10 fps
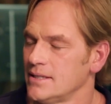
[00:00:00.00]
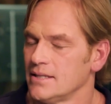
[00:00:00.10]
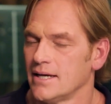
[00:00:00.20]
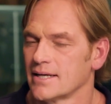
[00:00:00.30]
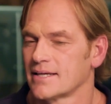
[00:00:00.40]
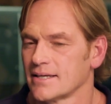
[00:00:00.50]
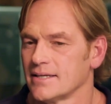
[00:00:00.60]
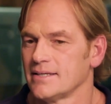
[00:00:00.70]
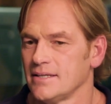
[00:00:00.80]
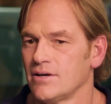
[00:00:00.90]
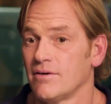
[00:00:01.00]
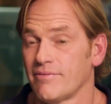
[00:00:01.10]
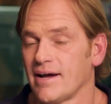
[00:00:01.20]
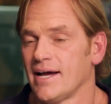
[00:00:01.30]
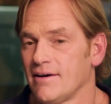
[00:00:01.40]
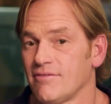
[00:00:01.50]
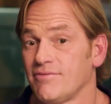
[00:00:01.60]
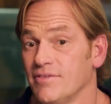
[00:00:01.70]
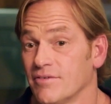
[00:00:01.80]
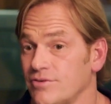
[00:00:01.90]
Like, if I have
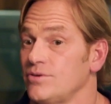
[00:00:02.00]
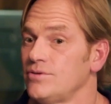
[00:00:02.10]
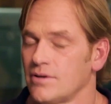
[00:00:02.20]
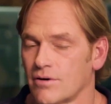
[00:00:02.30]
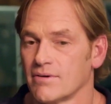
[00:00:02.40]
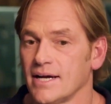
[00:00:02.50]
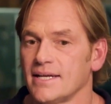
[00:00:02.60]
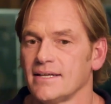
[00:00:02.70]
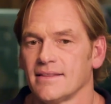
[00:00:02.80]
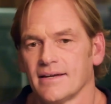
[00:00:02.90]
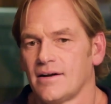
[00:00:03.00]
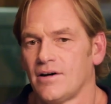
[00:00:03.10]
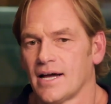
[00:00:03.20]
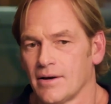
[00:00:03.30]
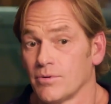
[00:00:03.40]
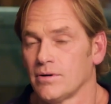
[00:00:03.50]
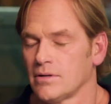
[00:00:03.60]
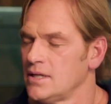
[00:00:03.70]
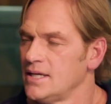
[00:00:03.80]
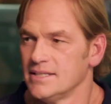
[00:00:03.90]
the food already, then I
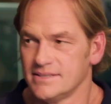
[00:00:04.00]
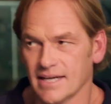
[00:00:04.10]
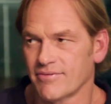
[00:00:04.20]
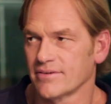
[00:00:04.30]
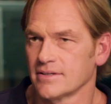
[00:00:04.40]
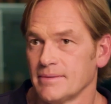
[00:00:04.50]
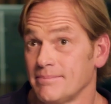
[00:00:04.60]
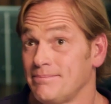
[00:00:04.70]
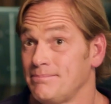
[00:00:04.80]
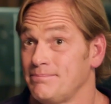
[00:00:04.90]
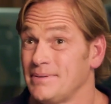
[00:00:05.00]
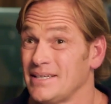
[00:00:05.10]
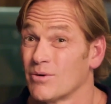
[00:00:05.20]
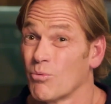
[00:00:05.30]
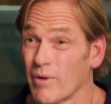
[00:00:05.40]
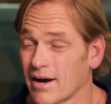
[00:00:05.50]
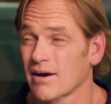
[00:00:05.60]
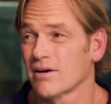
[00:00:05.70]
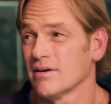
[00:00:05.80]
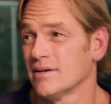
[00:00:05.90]
will definitely be
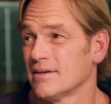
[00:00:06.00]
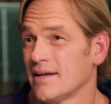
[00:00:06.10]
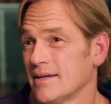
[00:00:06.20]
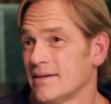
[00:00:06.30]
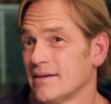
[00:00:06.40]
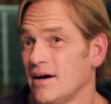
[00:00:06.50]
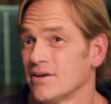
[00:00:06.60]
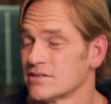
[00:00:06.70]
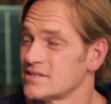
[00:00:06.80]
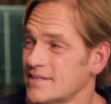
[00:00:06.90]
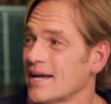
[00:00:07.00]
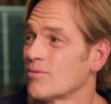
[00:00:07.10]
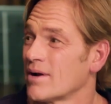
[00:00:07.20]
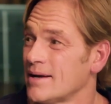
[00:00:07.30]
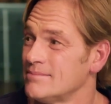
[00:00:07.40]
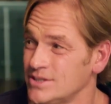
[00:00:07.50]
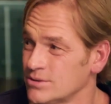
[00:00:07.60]
aware and understand what I'm